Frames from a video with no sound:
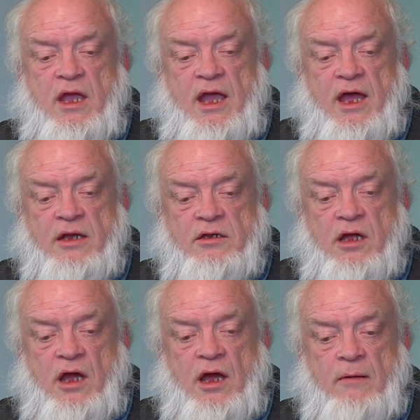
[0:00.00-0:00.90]

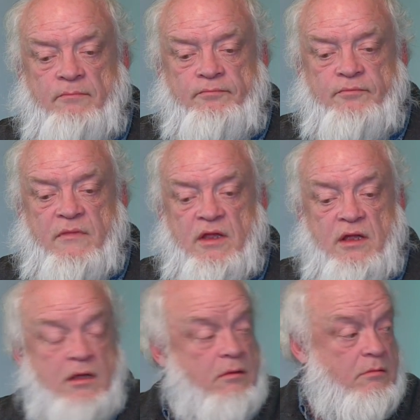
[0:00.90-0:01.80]
And um,
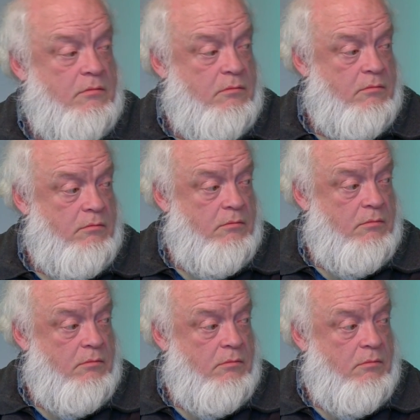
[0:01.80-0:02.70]
sort of
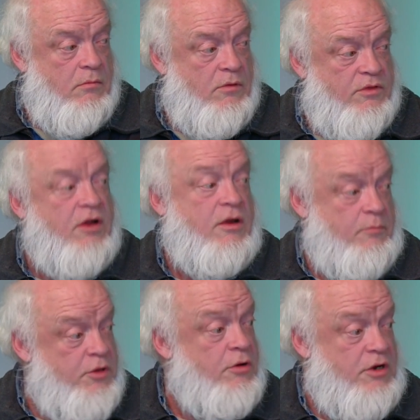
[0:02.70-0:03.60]
impurities, but we put in they're
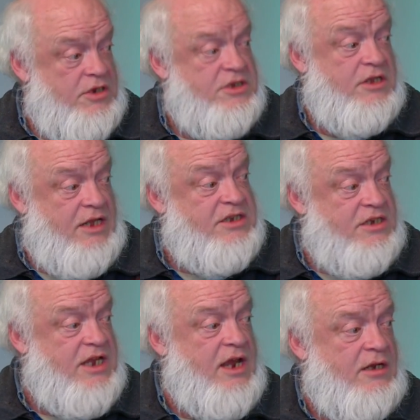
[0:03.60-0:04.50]
impurities. That's
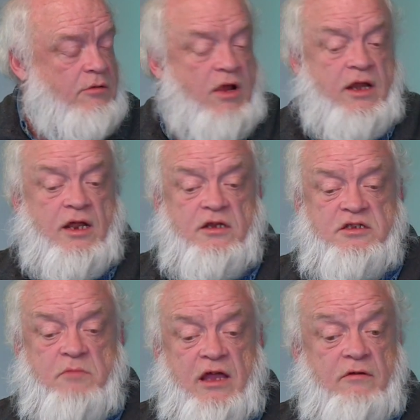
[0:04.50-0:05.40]
exactly yeah. right. And
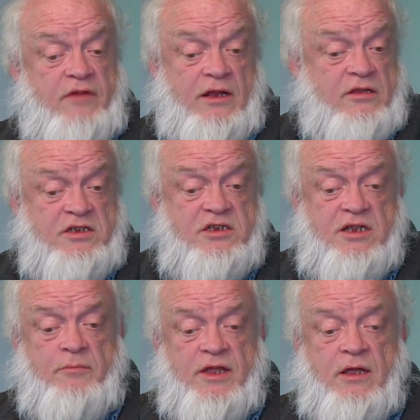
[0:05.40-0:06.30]
as a matter of fact, this is
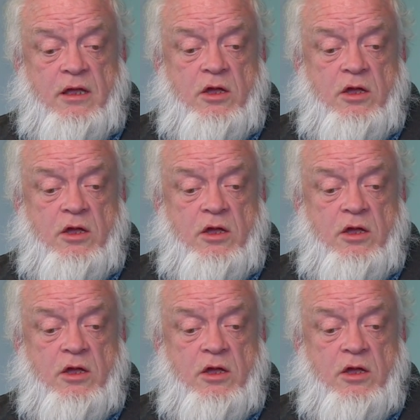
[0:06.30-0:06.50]
something.